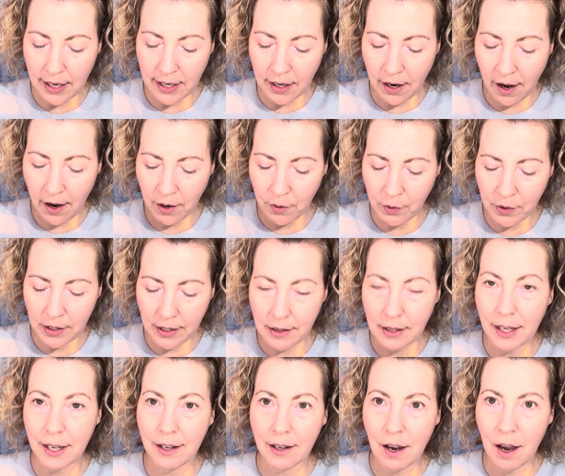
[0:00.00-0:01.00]
and I really
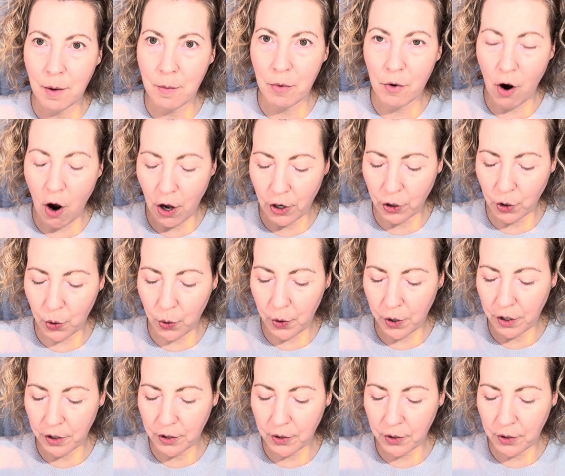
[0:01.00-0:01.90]
like a bronzer.